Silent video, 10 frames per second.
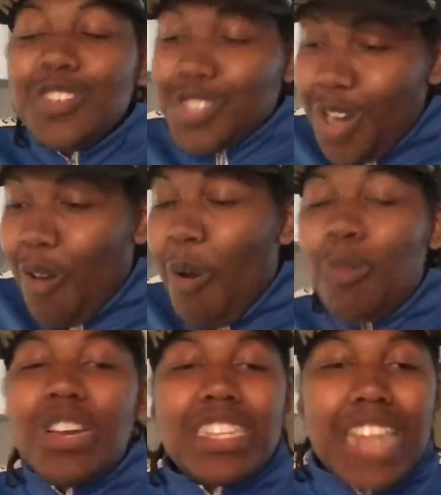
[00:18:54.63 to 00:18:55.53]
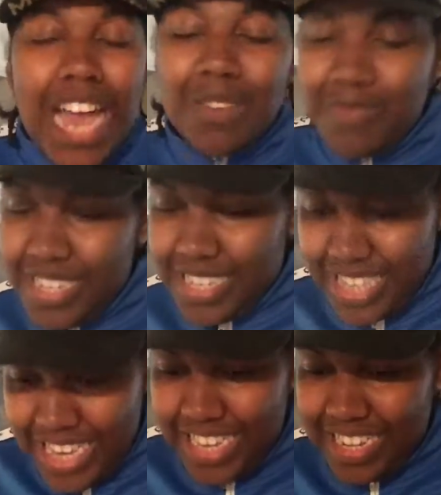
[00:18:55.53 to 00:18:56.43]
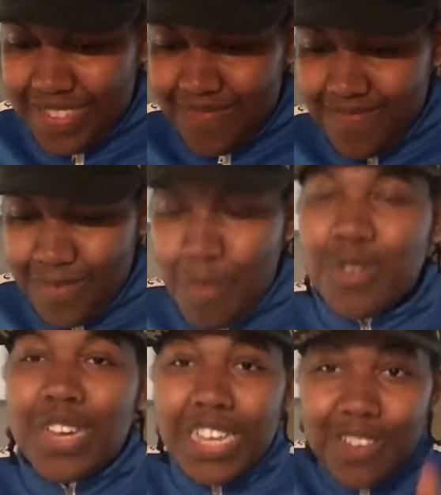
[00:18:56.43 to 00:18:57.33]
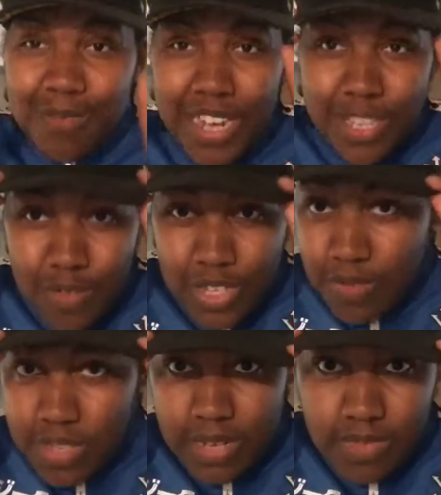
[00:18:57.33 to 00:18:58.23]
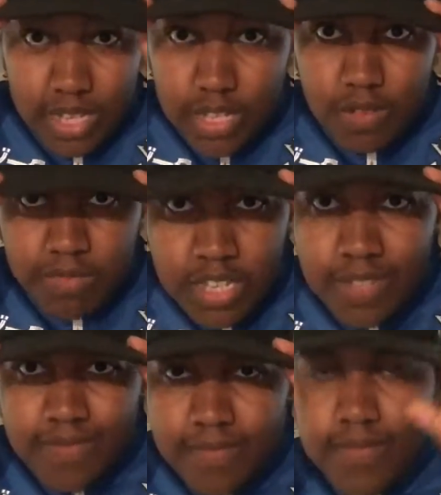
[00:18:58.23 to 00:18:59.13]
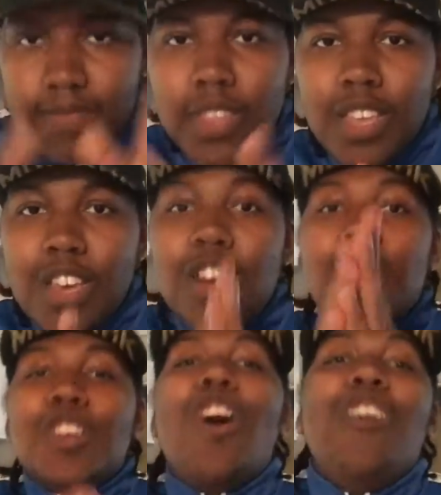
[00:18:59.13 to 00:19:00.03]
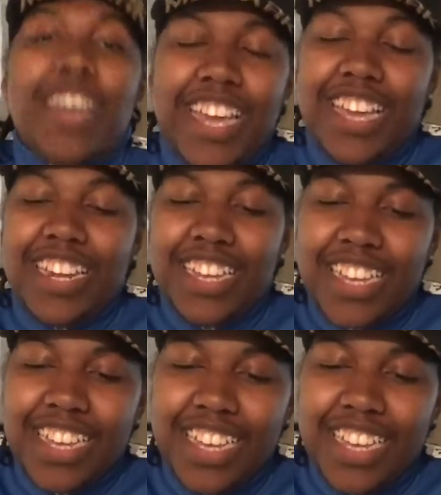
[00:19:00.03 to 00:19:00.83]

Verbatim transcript: So, with that being said, I'm going to go to my YouTube tips a little bit. Go ahead,